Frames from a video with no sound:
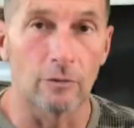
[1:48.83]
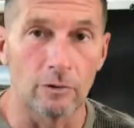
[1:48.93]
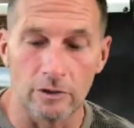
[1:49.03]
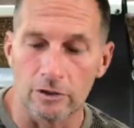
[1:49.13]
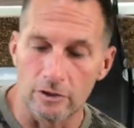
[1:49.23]
a
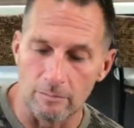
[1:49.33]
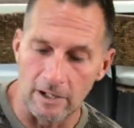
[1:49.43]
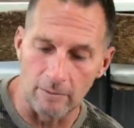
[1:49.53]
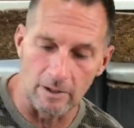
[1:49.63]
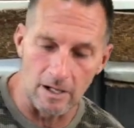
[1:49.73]
really good
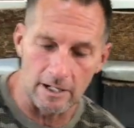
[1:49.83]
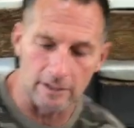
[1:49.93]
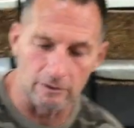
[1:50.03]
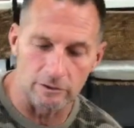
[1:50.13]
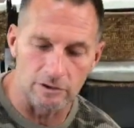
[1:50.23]
pair of
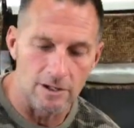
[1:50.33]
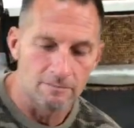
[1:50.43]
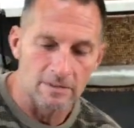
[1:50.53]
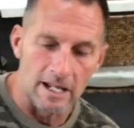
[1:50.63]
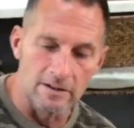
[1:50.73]
binoculars,
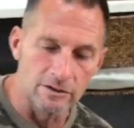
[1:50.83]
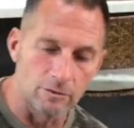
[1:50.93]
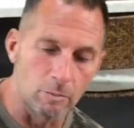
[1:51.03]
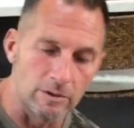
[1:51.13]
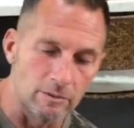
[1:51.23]
and these are
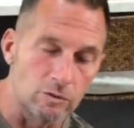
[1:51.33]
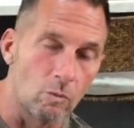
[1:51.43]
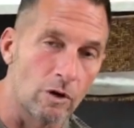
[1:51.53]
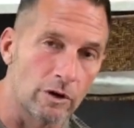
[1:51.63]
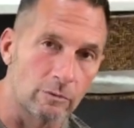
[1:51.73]
pretty much
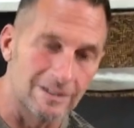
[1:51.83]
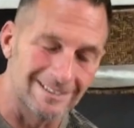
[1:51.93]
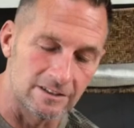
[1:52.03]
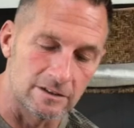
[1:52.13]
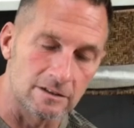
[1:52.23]
water
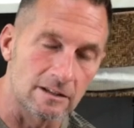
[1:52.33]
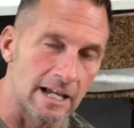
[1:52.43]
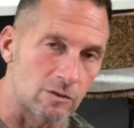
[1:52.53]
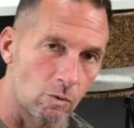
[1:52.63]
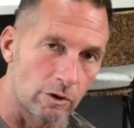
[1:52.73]
resistant
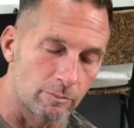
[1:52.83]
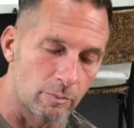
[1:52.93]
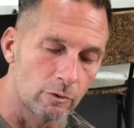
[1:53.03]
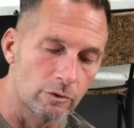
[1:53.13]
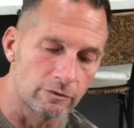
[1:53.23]
slash
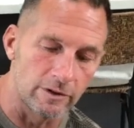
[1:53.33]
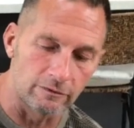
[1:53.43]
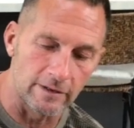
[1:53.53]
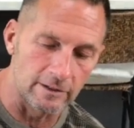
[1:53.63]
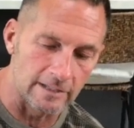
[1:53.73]
waterproof. They're
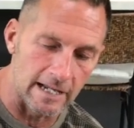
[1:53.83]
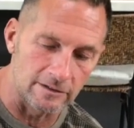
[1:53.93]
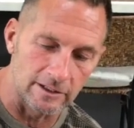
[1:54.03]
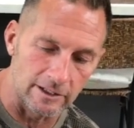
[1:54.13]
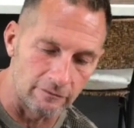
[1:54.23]

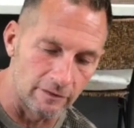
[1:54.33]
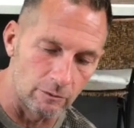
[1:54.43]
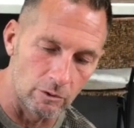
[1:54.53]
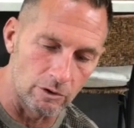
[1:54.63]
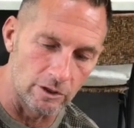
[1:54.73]
fantastic. They fit
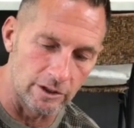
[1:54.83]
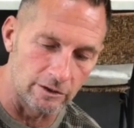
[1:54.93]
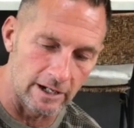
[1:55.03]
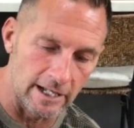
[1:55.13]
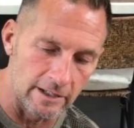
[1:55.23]
real good in your
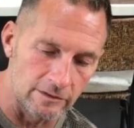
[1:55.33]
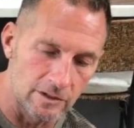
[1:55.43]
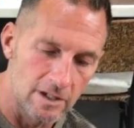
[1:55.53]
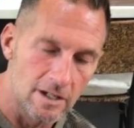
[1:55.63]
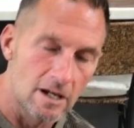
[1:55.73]
hands.
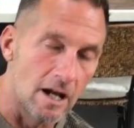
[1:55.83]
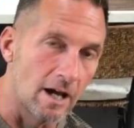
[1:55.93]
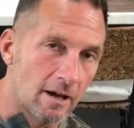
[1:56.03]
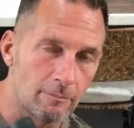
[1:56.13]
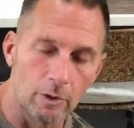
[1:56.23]

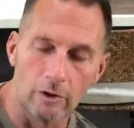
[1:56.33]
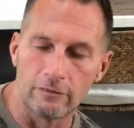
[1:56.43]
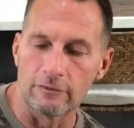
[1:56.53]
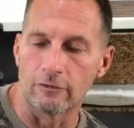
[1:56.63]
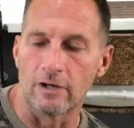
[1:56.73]
Uh,
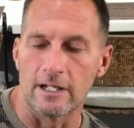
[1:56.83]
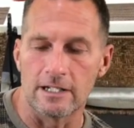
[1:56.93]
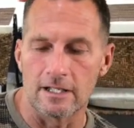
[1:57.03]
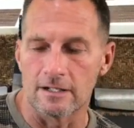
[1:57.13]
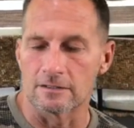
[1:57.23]
perfect for any
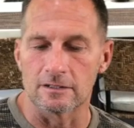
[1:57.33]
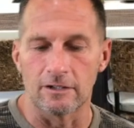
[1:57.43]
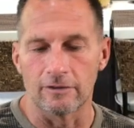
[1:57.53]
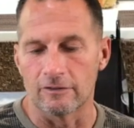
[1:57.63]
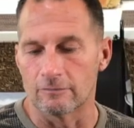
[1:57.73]
kind of
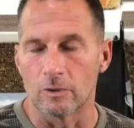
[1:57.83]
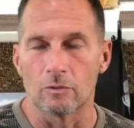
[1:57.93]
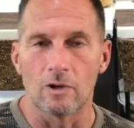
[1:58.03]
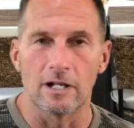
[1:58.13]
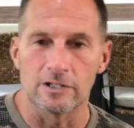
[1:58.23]
scenario of bird
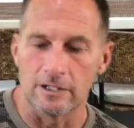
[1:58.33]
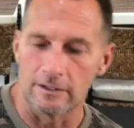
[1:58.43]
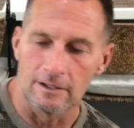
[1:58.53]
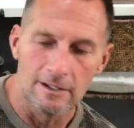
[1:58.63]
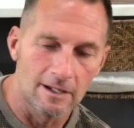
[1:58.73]
watching,
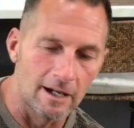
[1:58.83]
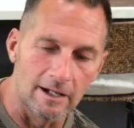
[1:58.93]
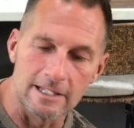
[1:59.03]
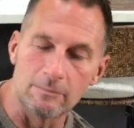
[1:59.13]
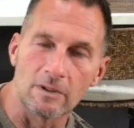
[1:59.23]
uh,
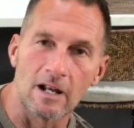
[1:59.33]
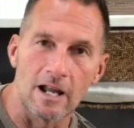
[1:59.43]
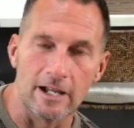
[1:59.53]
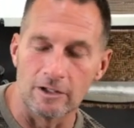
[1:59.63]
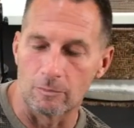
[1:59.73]
keeping an
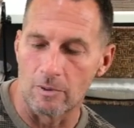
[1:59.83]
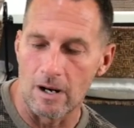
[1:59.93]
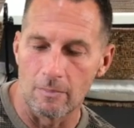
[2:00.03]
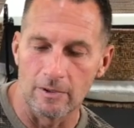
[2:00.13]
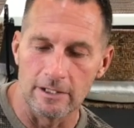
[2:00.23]
eye on your
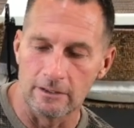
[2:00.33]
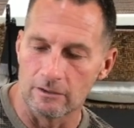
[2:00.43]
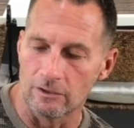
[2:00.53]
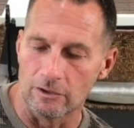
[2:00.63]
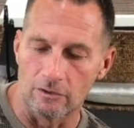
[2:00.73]
property,
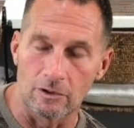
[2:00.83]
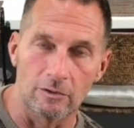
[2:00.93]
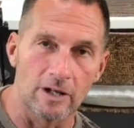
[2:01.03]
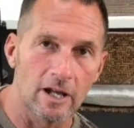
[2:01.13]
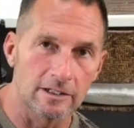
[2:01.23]
you know,
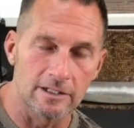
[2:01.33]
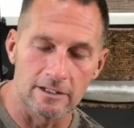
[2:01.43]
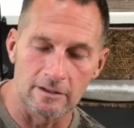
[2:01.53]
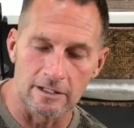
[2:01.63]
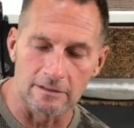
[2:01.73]
going hunting,
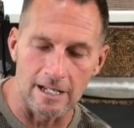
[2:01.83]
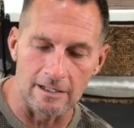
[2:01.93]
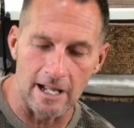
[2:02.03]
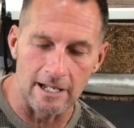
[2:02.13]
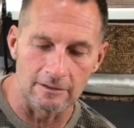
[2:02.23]
things like
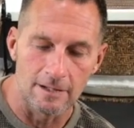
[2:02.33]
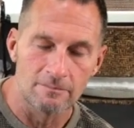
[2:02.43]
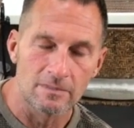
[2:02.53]
that.